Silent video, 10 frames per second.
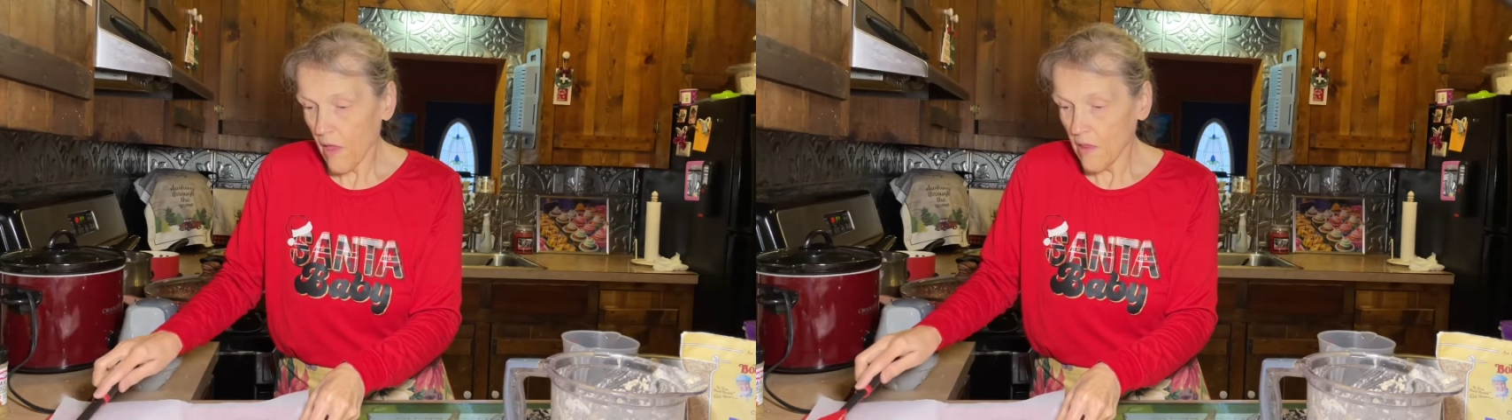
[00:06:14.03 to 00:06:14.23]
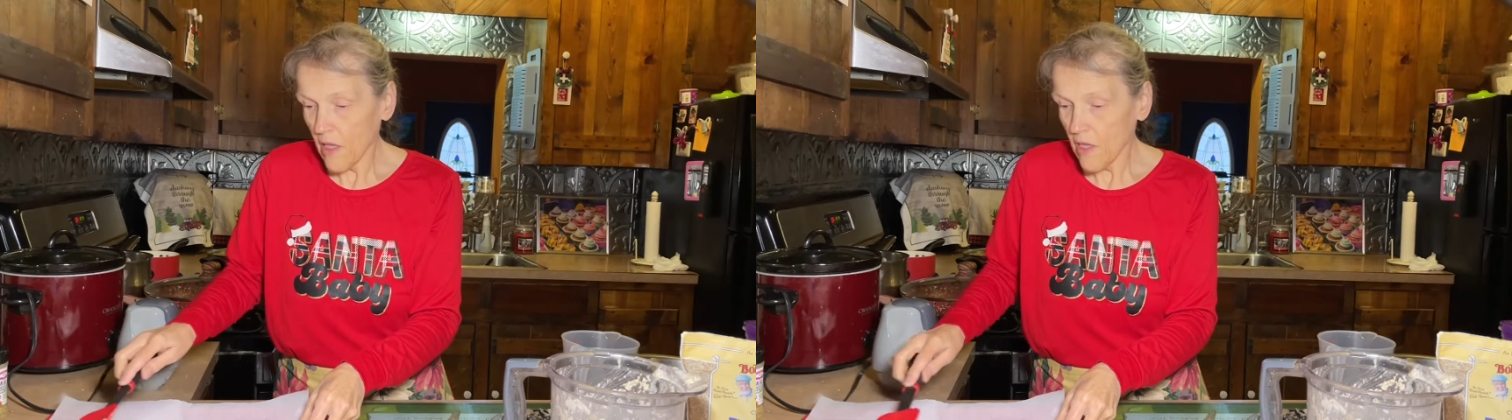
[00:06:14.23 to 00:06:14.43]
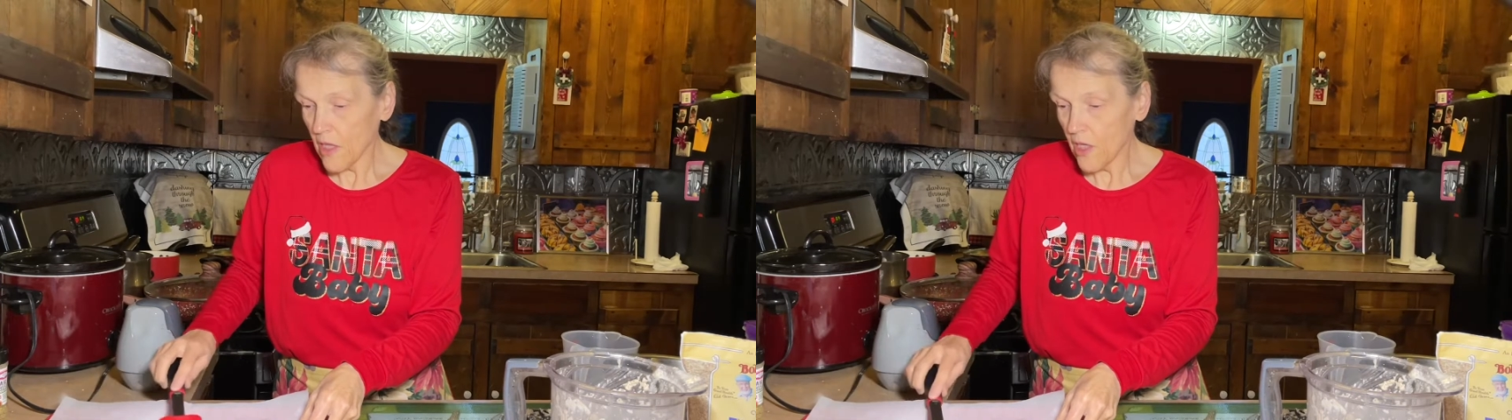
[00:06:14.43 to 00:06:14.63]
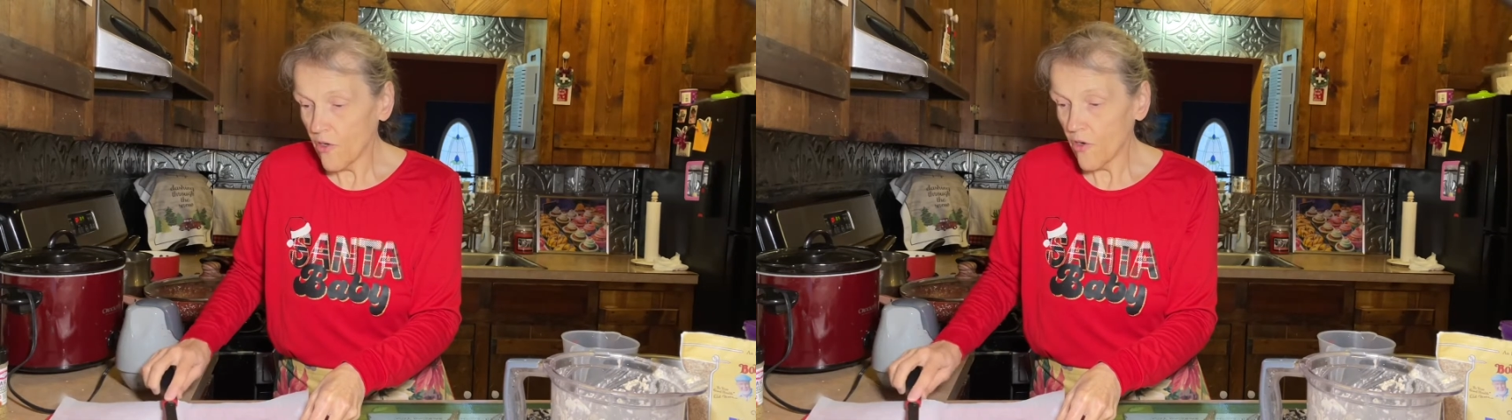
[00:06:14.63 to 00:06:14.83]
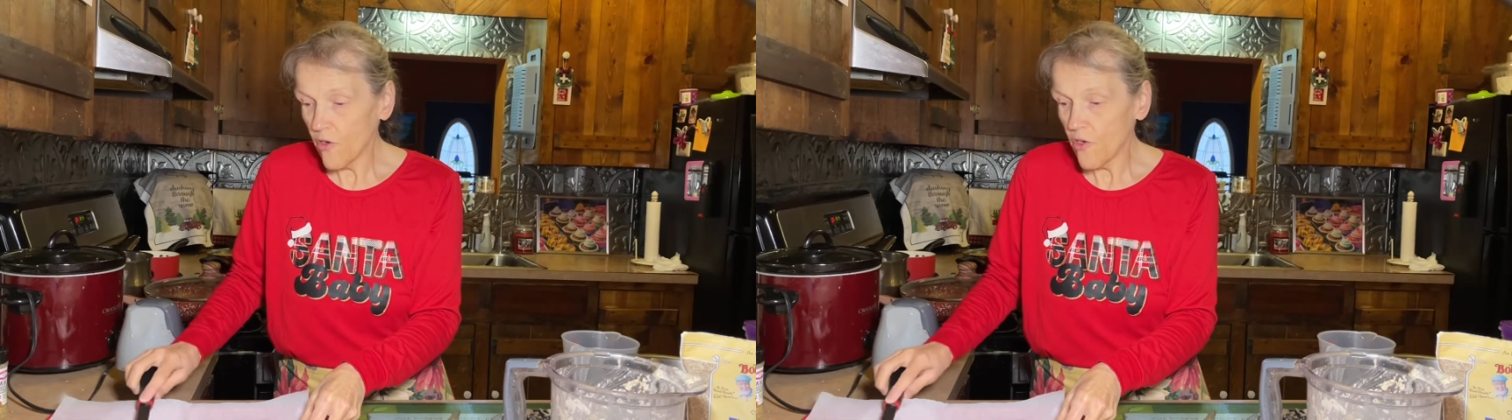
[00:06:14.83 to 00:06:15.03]
The
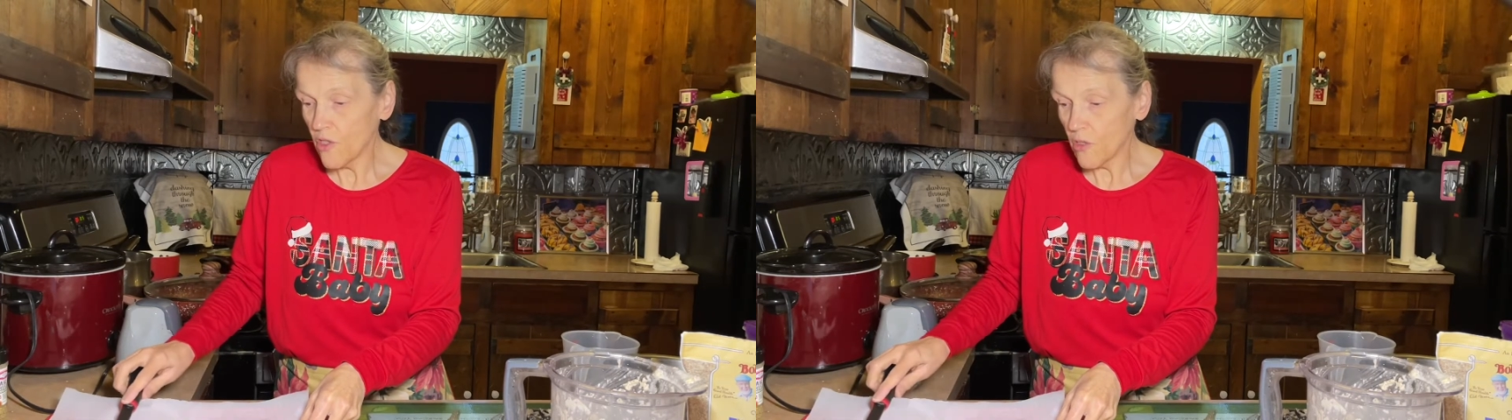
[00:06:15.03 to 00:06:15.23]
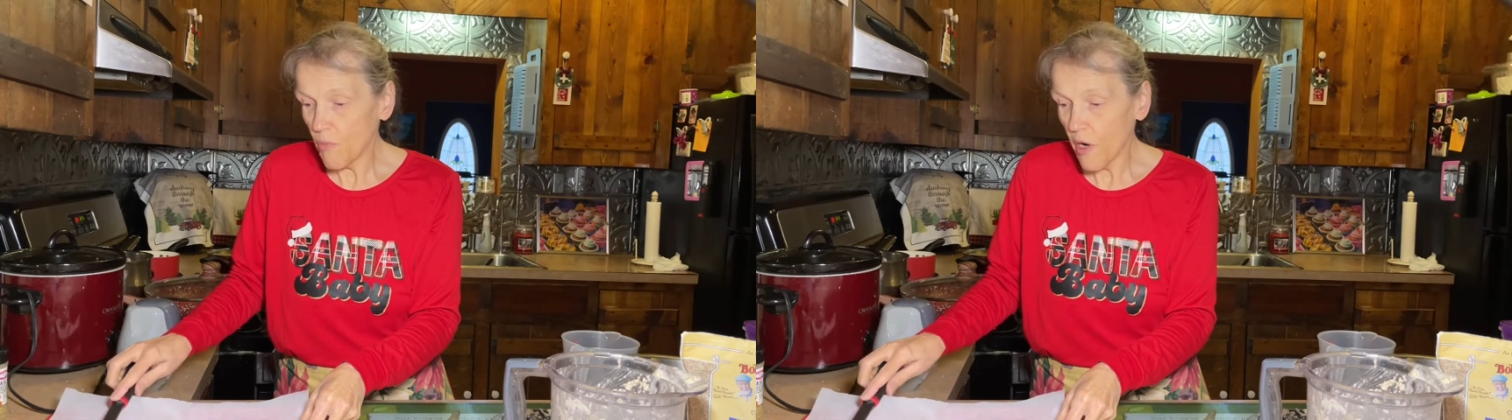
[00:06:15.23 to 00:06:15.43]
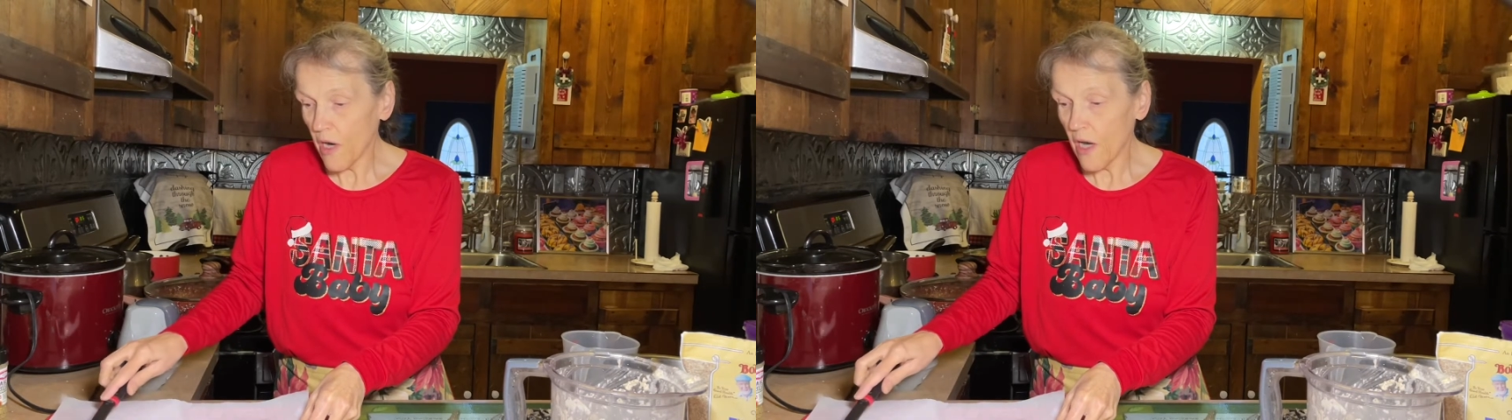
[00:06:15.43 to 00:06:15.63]
thinner you spread it